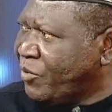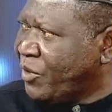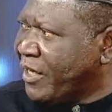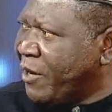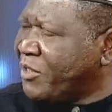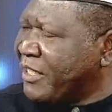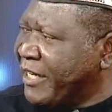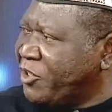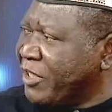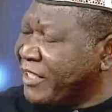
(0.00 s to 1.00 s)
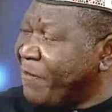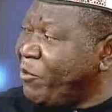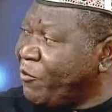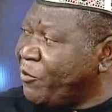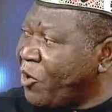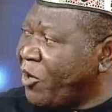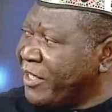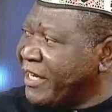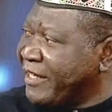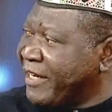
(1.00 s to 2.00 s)
That was the type of colony
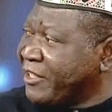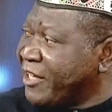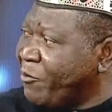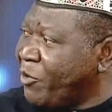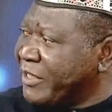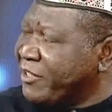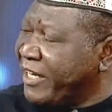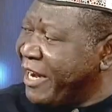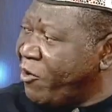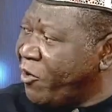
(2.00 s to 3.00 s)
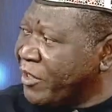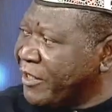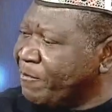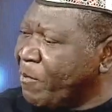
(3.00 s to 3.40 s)
that Nigeria was, a trader colony.